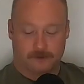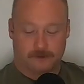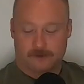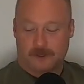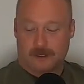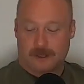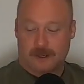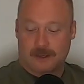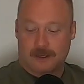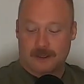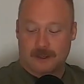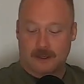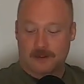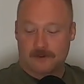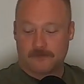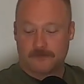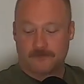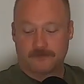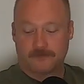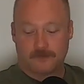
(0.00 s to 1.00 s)
Yeah, Ma- yeah. You know,
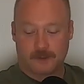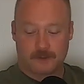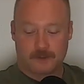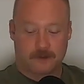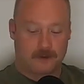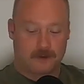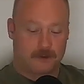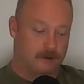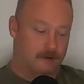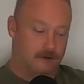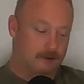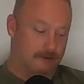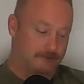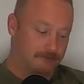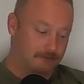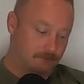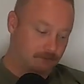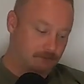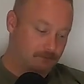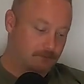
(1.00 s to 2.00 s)
maybe we'll get some wine. We'll
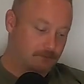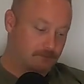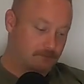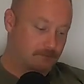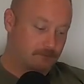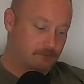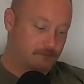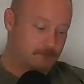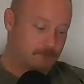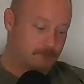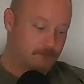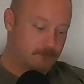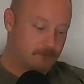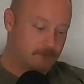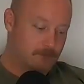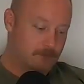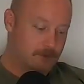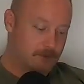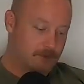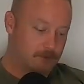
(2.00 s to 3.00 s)
put some chippies out and
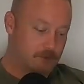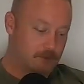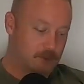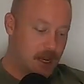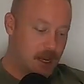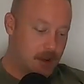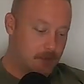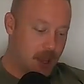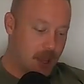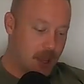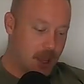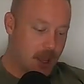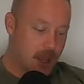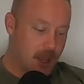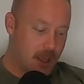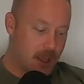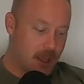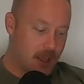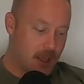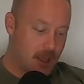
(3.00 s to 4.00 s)
some
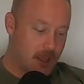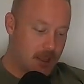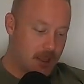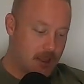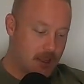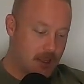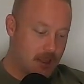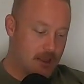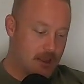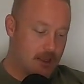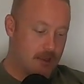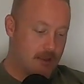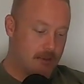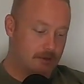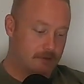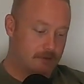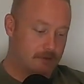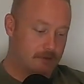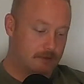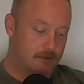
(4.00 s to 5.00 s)
chippies. Chippies
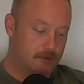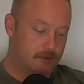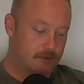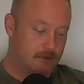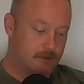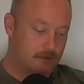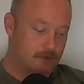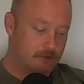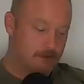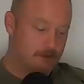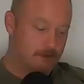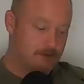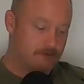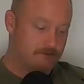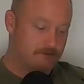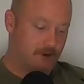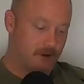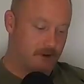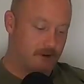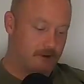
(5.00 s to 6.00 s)
and wine. Fuck,
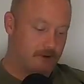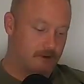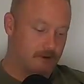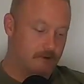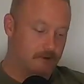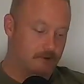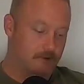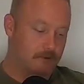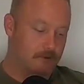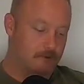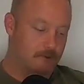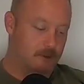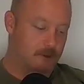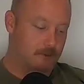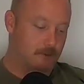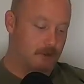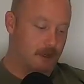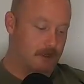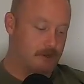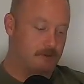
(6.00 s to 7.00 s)
I'd do a good chippy.
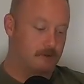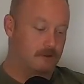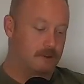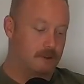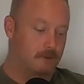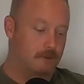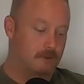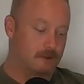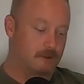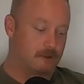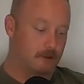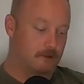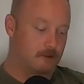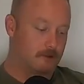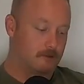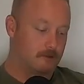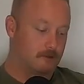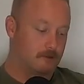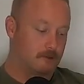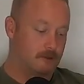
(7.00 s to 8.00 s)
How's your chippies going?
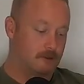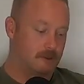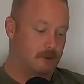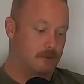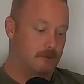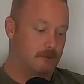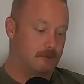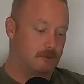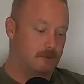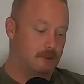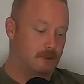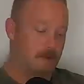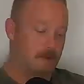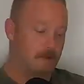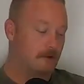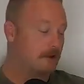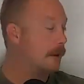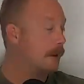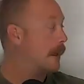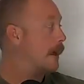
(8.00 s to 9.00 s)
Your chippy machine?
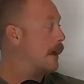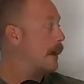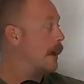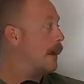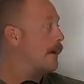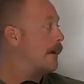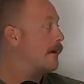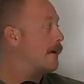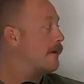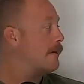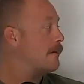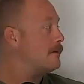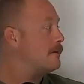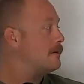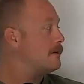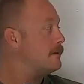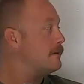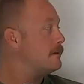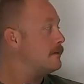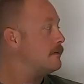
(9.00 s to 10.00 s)
Yeah, i chippy machining.